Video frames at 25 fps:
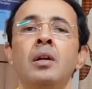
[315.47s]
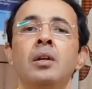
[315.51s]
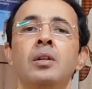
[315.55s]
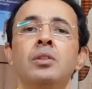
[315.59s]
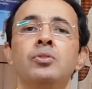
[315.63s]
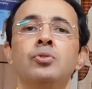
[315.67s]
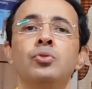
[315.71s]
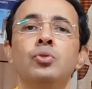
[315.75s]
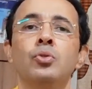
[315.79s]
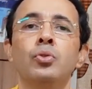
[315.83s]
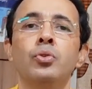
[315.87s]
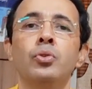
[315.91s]

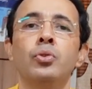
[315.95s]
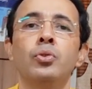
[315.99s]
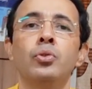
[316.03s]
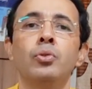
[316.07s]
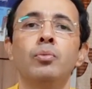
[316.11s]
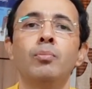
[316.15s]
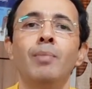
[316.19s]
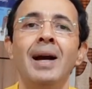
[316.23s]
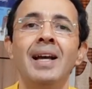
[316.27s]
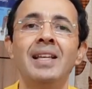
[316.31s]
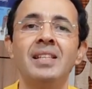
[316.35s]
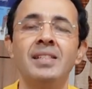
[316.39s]

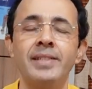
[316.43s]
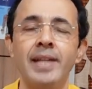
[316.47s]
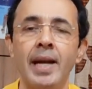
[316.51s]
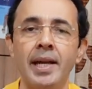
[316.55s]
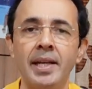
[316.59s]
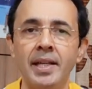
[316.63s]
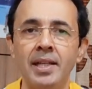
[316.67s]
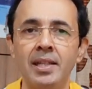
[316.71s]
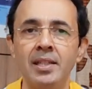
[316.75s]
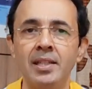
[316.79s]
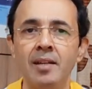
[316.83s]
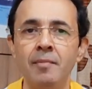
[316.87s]
So by
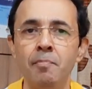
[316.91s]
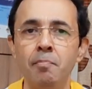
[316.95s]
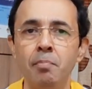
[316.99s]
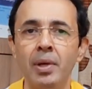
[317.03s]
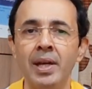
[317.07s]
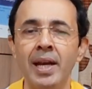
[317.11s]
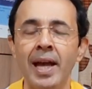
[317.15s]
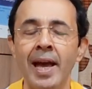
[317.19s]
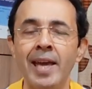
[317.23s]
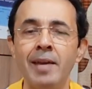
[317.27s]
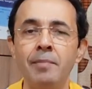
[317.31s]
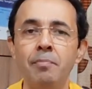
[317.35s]
static
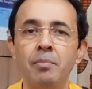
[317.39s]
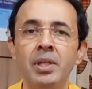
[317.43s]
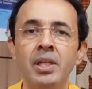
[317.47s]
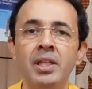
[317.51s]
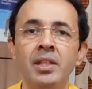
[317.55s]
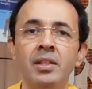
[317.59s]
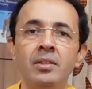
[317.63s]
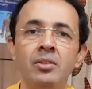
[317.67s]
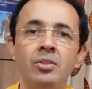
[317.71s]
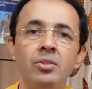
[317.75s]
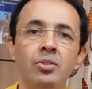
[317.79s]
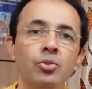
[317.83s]
dimple, I
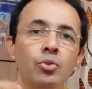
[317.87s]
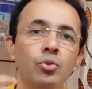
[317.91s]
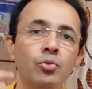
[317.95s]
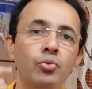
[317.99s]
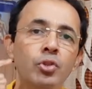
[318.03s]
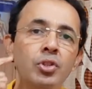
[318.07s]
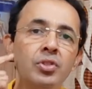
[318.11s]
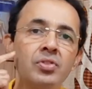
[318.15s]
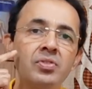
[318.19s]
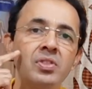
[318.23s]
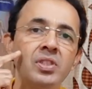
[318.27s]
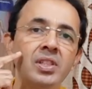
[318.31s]
mean you
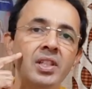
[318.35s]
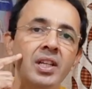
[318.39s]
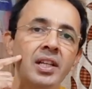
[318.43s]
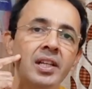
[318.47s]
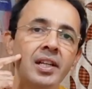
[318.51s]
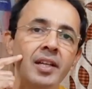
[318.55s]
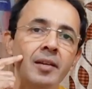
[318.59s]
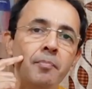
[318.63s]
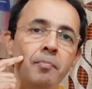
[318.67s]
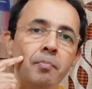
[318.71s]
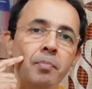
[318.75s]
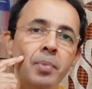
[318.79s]
would see a
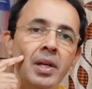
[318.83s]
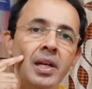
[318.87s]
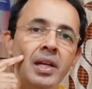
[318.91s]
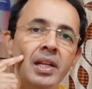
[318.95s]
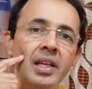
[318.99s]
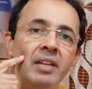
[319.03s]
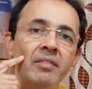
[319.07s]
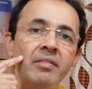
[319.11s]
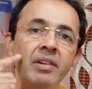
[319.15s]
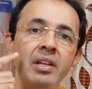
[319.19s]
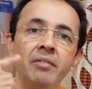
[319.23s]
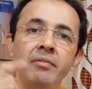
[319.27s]
dimple
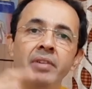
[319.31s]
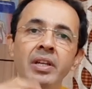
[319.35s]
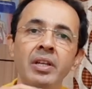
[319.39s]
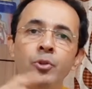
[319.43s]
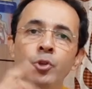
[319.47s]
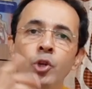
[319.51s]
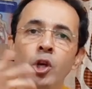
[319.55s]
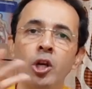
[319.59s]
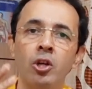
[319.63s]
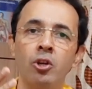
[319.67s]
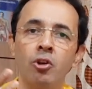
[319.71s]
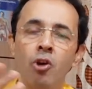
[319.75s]
even when
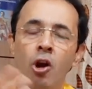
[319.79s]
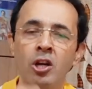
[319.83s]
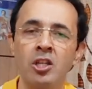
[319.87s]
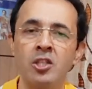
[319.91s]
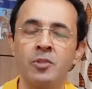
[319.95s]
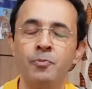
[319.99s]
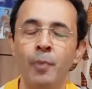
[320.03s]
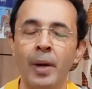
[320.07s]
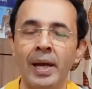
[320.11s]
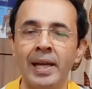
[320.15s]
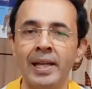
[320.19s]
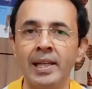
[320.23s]
you are not
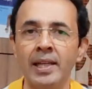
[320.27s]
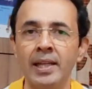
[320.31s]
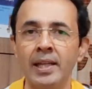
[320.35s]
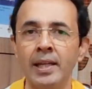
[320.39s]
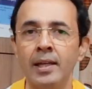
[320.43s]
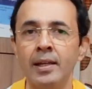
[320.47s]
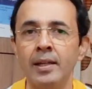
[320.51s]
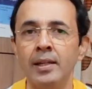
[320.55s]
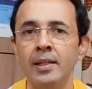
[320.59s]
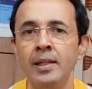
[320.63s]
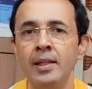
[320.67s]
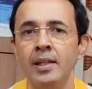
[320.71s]
smiling.
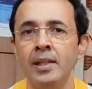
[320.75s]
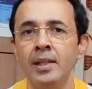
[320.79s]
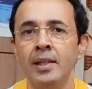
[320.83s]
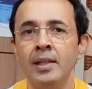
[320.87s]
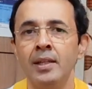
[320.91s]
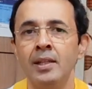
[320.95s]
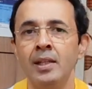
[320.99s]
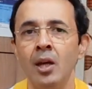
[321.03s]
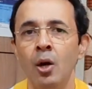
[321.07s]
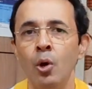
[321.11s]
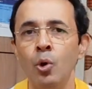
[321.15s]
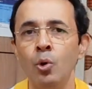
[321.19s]

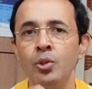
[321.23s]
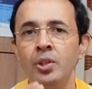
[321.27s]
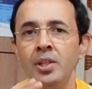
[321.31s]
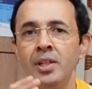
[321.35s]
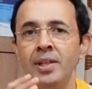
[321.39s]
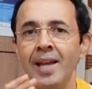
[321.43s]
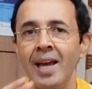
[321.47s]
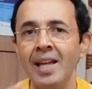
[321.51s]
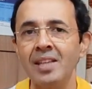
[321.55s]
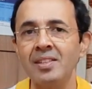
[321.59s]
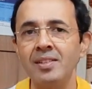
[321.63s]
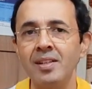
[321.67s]
Now the
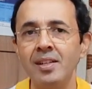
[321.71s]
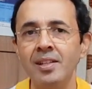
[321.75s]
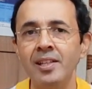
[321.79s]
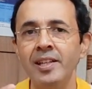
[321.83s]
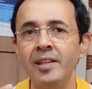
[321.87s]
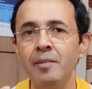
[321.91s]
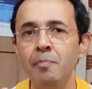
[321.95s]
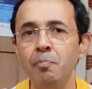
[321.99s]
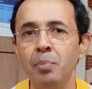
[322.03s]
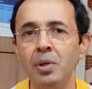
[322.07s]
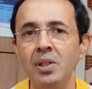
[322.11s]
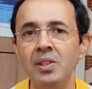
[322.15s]
natural
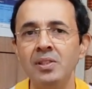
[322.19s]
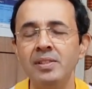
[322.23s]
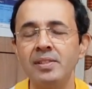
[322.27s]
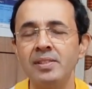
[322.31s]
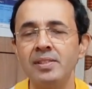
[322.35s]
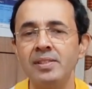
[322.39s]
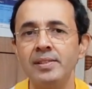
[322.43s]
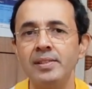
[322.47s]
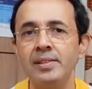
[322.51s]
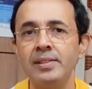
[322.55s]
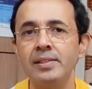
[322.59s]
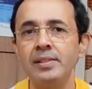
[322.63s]

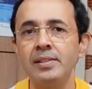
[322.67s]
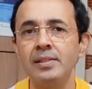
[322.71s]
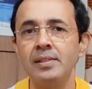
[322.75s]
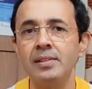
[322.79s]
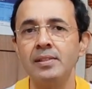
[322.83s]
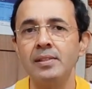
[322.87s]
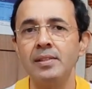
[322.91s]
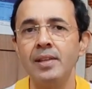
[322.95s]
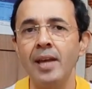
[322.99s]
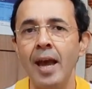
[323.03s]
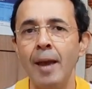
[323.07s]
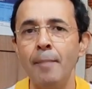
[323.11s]
dimples
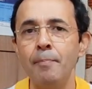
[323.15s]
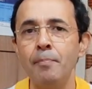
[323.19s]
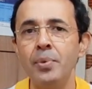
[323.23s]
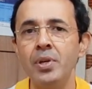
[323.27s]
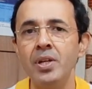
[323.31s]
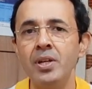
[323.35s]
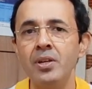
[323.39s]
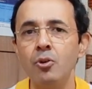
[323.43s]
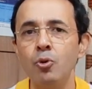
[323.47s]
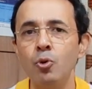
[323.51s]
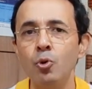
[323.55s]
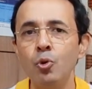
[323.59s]

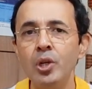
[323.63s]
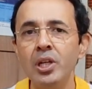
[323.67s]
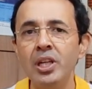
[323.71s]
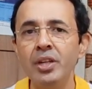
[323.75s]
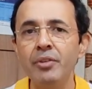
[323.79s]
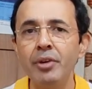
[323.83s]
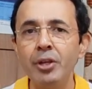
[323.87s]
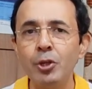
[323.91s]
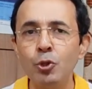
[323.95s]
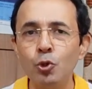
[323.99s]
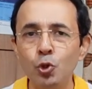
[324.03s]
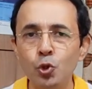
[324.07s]
appear only
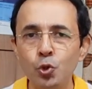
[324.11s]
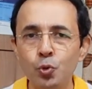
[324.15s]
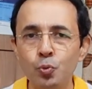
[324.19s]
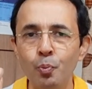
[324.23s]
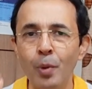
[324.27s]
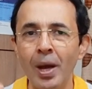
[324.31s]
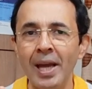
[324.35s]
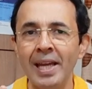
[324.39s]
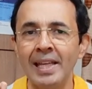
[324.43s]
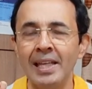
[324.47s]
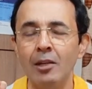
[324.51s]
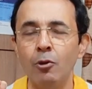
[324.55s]
when you
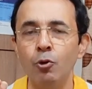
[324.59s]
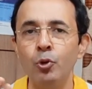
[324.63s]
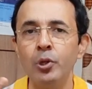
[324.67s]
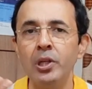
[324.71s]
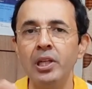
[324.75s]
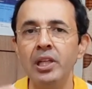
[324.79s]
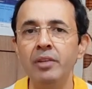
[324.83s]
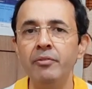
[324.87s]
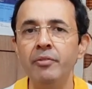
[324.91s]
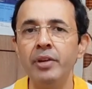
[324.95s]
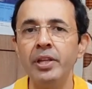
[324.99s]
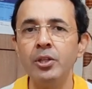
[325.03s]
smile,
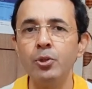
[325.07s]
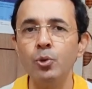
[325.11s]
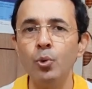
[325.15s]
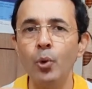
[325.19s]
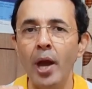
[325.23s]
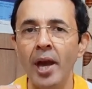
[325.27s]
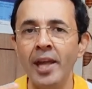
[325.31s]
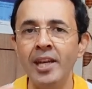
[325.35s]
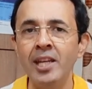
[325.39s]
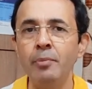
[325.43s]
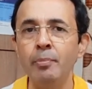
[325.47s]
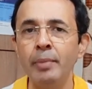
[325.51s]
only when
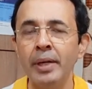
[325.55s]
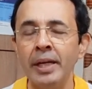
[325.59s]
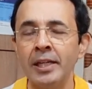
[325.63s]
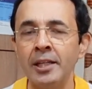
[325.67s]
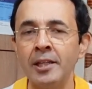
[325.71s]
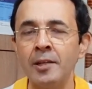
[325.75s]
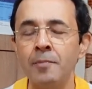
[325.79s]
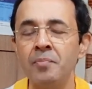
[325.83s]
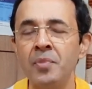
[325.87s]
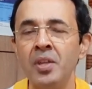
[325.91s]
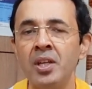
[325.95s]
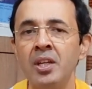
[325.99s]
you animate.